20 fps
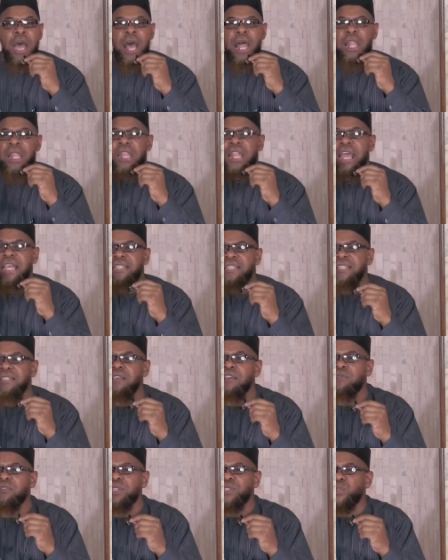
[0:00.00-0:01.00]

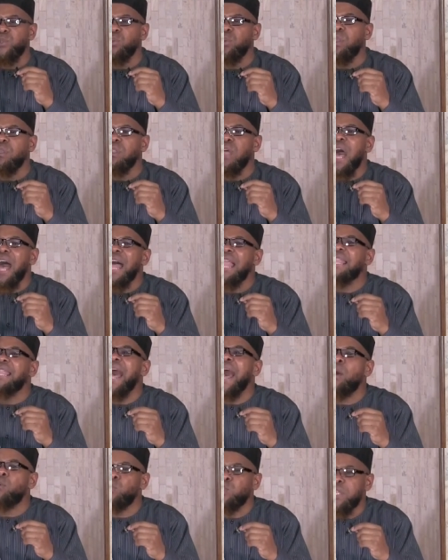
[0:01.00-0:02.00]
Unless Rasulullah
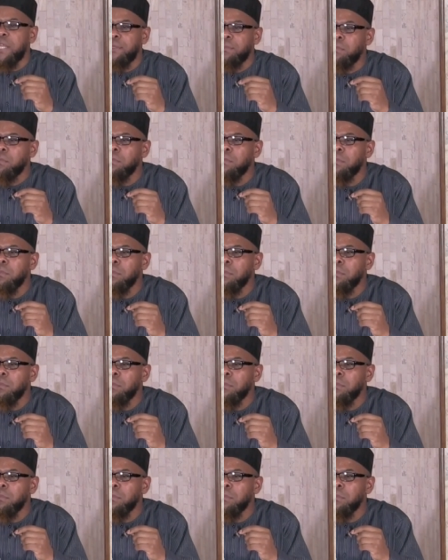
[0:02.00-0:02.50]
allows it.